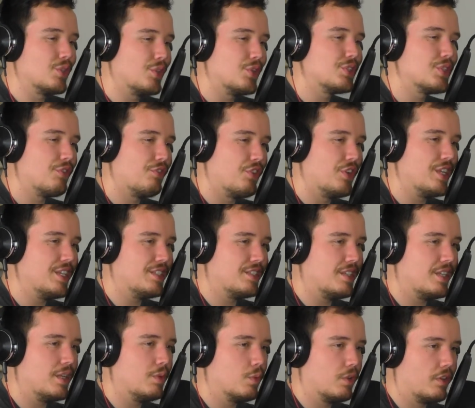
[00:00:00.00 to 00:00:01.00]
So there's a funny
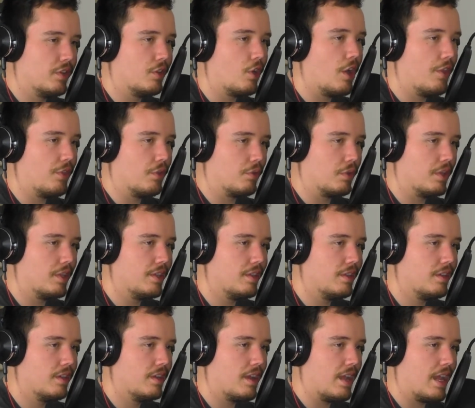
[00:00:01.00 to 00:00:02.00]
scene where they're on the
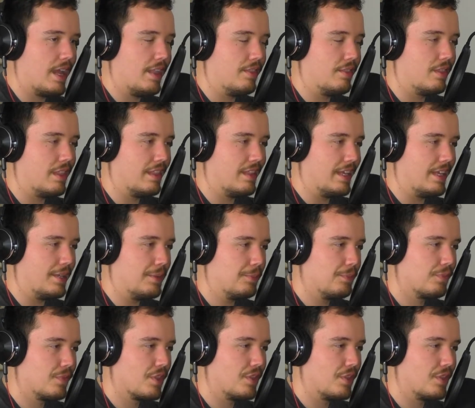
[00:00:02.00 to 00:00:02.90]
run and like